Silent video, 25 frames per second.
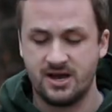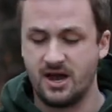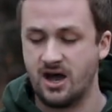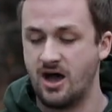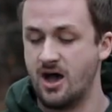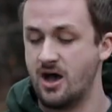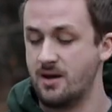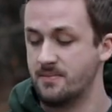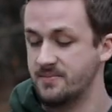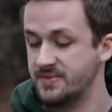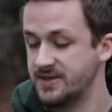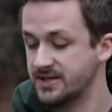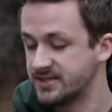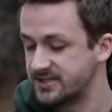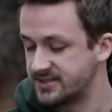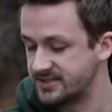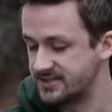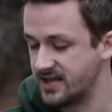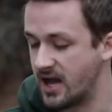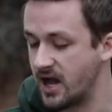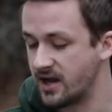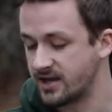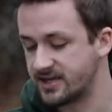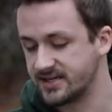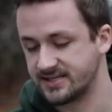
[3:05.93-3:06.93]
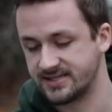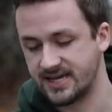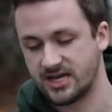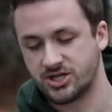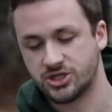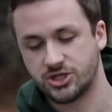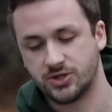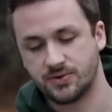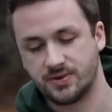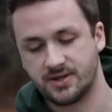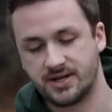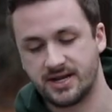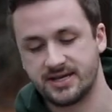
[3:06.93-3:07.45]
Um, this stock is
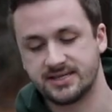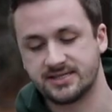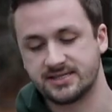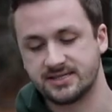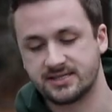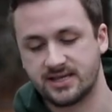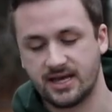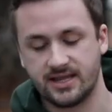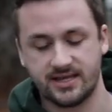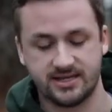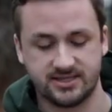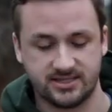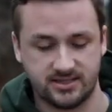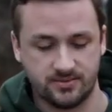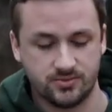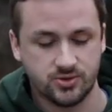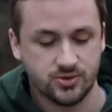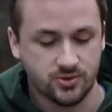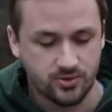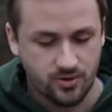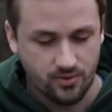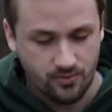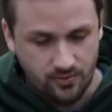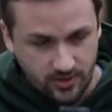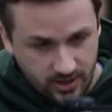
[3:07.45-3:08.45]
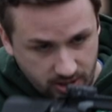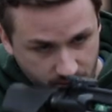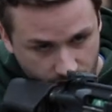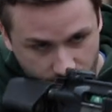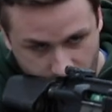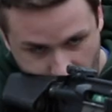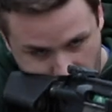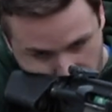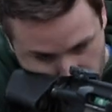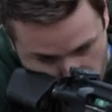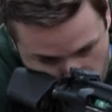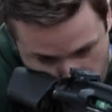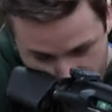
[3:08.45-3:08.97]
actually really nice. It's got like some sort of really
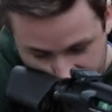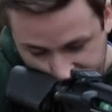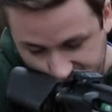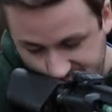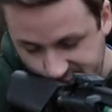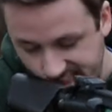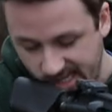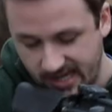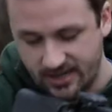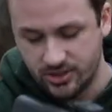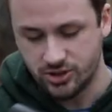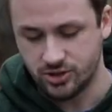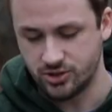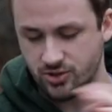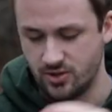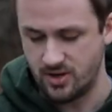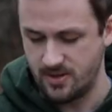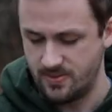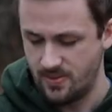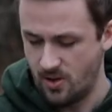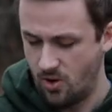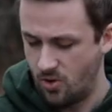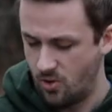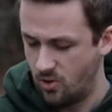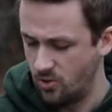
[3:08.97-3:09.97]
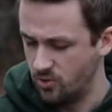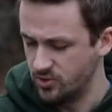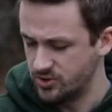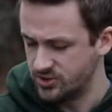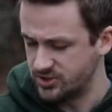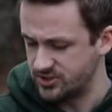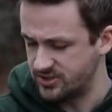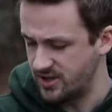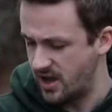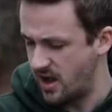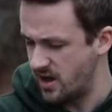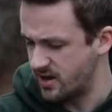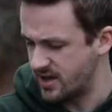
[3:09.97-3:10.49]
rubberized texture and the whole
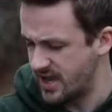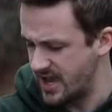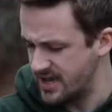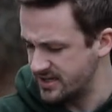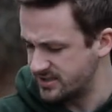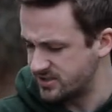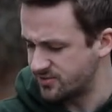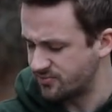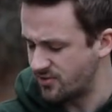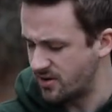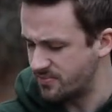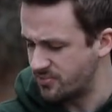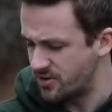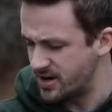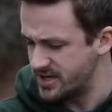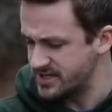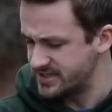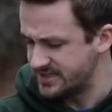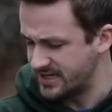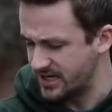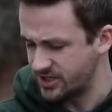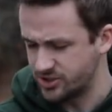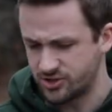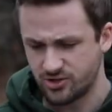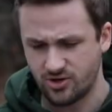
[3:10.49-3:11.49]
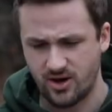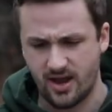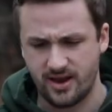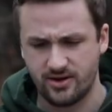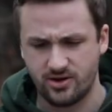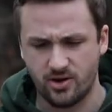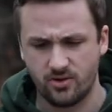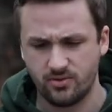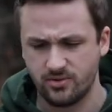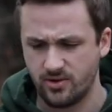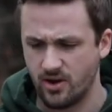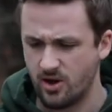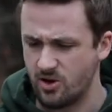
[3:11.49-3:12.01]
stock has a rubberized texture. I
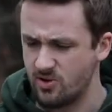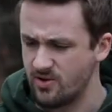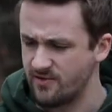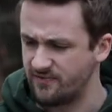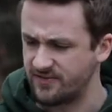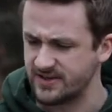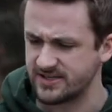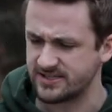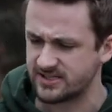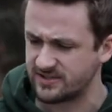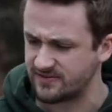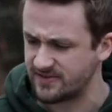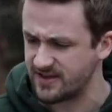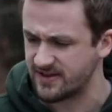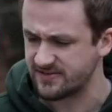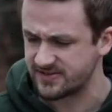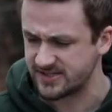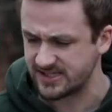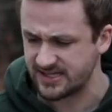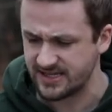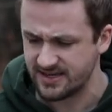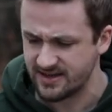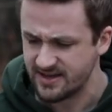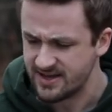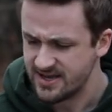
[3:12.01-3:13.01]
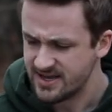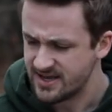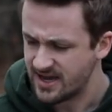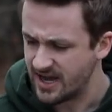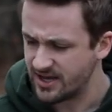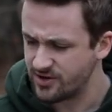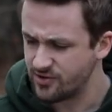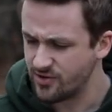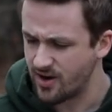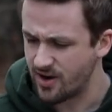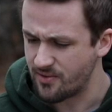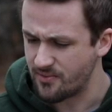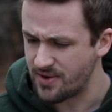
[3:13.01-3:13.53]
don't know if this is VFC.
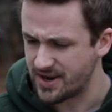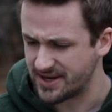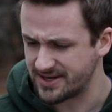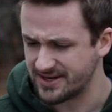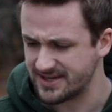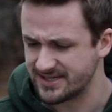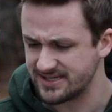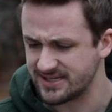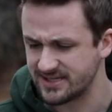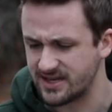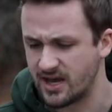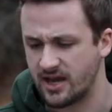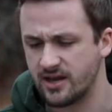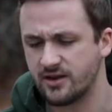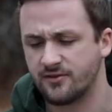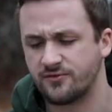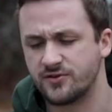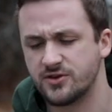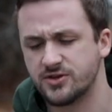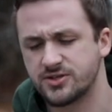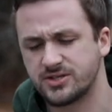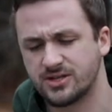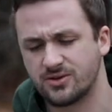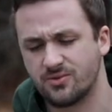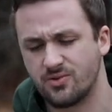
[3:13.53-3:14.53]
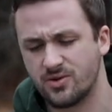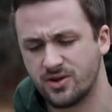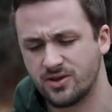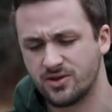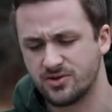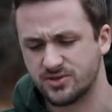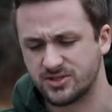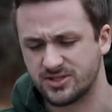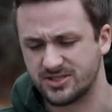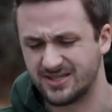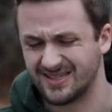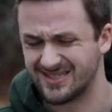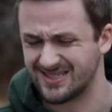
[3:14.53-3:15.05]
I do not recognize it. Kind of feels like one of
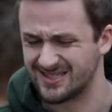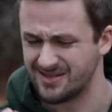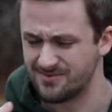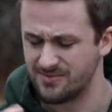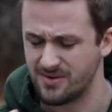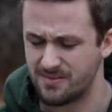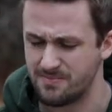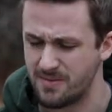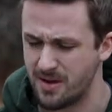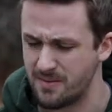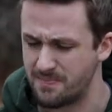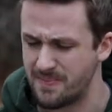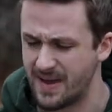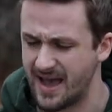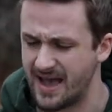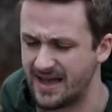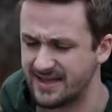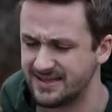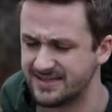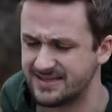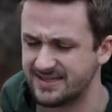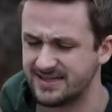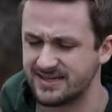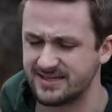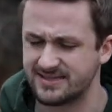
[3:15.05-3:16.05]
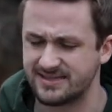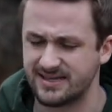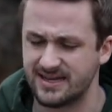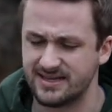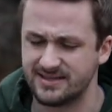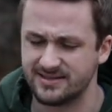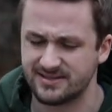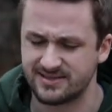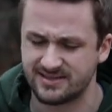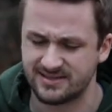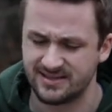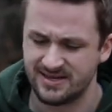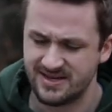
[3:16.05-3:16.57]
those system butt pads in a
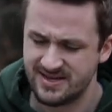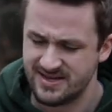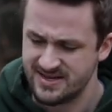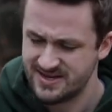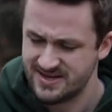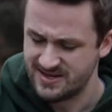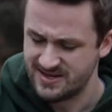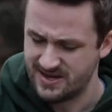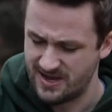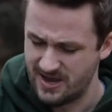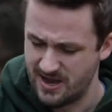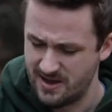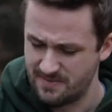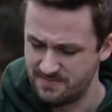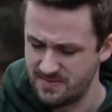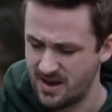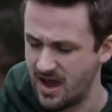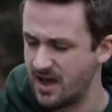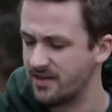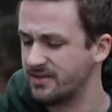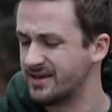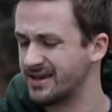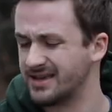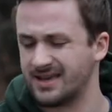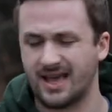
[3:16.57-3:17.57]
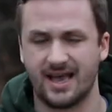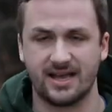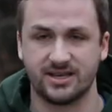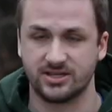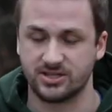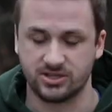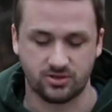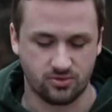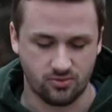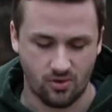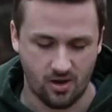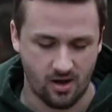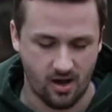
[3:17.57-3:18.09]
sense um, not like
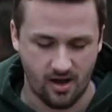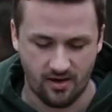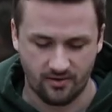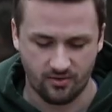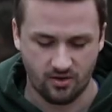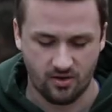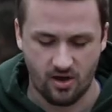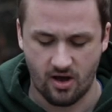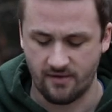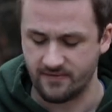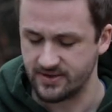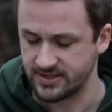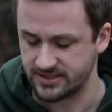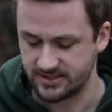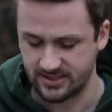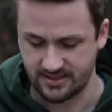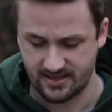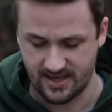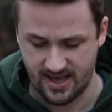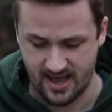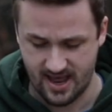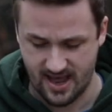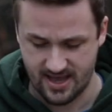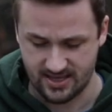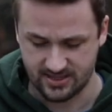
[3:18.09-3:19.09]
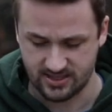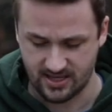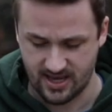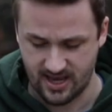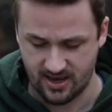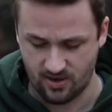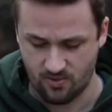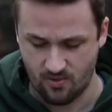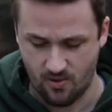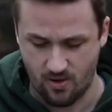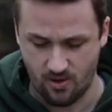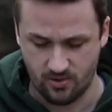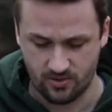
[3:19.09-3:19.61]
as obviously that as
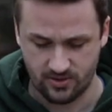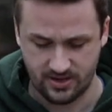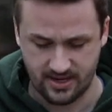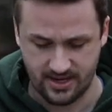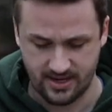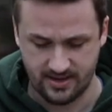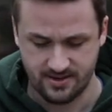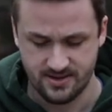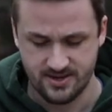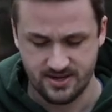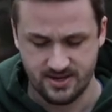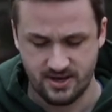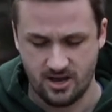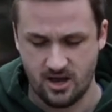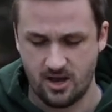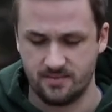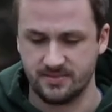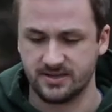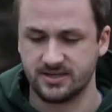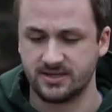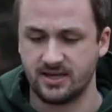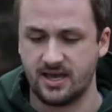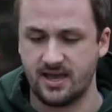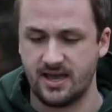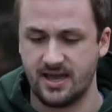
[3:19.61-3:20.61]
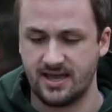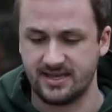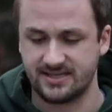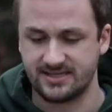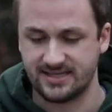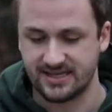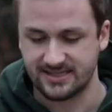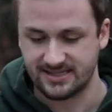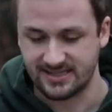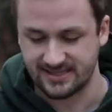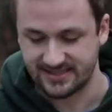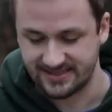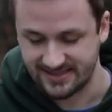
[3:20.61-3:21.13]
high quality. Um, it
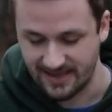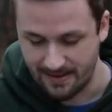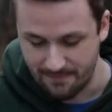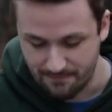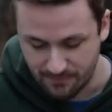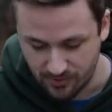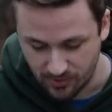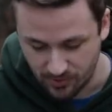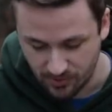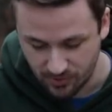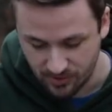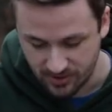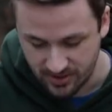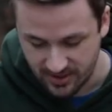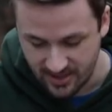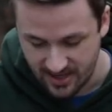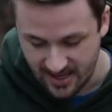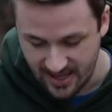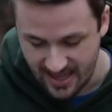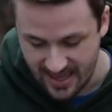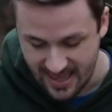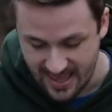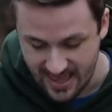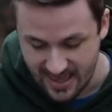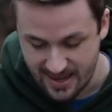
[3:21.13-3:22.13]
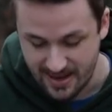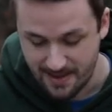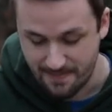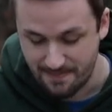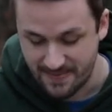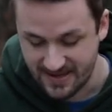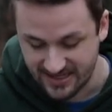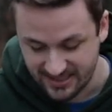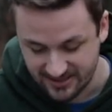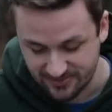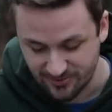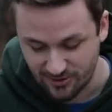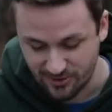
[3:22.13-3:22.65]
says assembled in
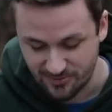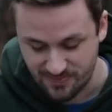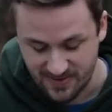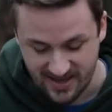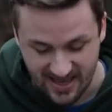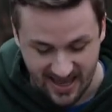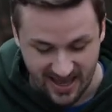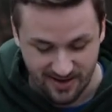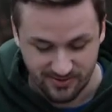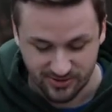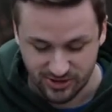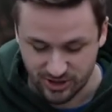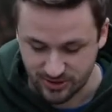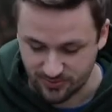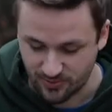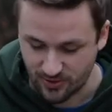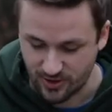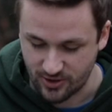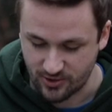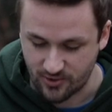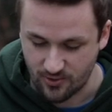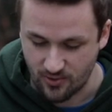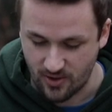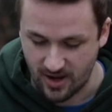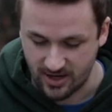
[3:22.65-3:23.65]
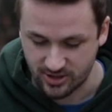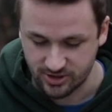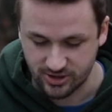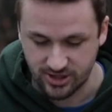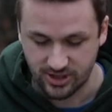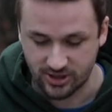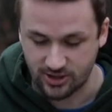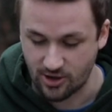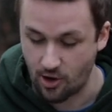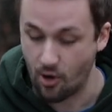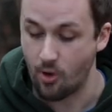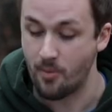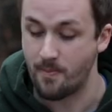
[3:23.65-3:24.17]
Pittsburgh, PA, which is pretty cool. I
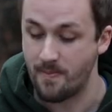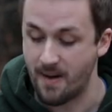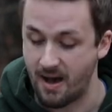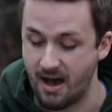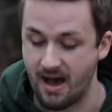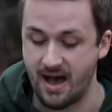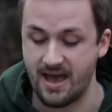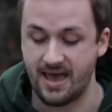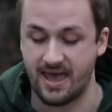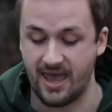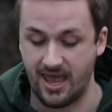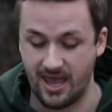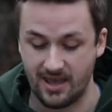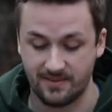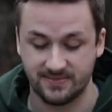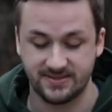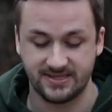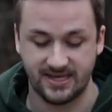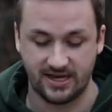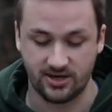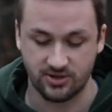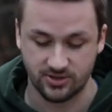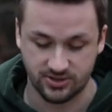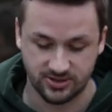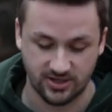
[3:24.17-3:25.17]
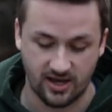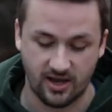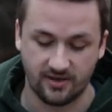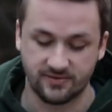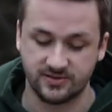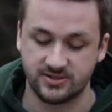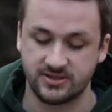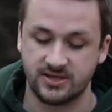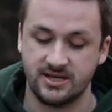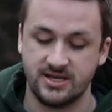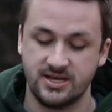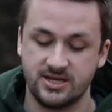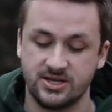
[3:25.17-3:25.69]
actually go buy Amped
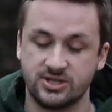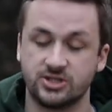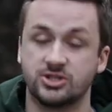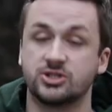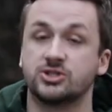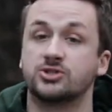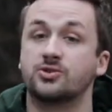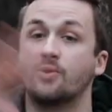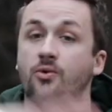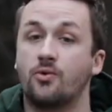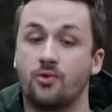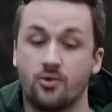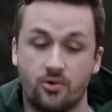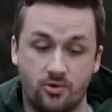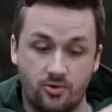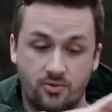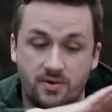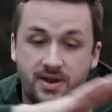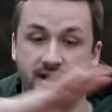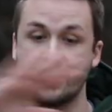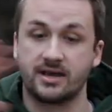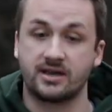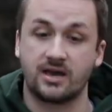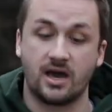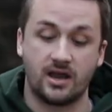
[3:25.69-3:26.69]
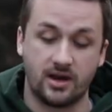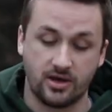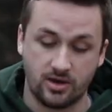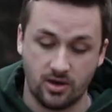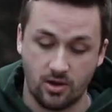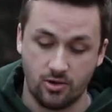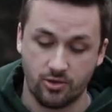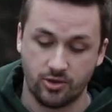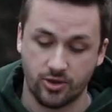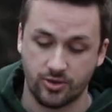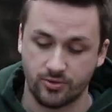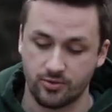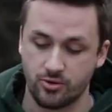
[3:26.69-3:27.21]
Airsoft's store when I kind of
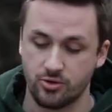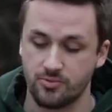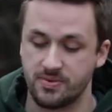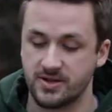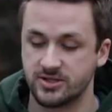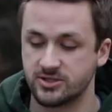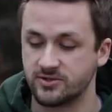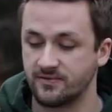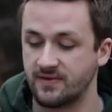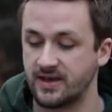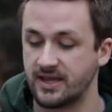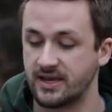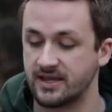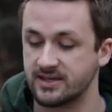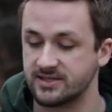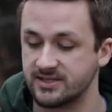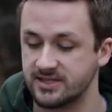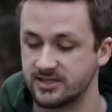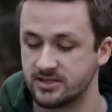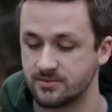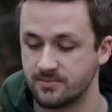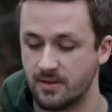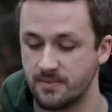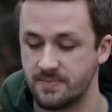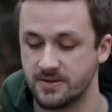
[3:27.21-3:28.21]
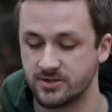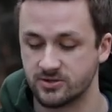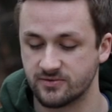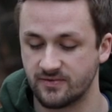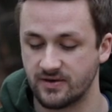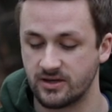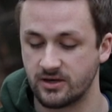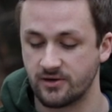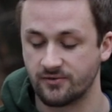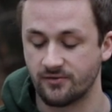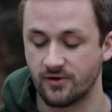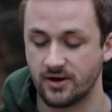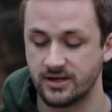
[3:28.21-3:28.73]
go through Pennsylvania, see some of my
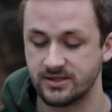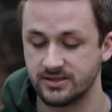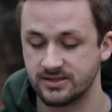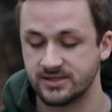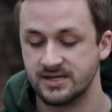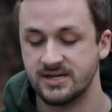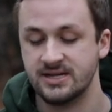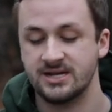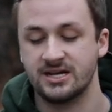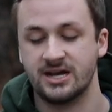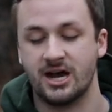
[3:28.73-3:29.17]
Pennsylvania friends.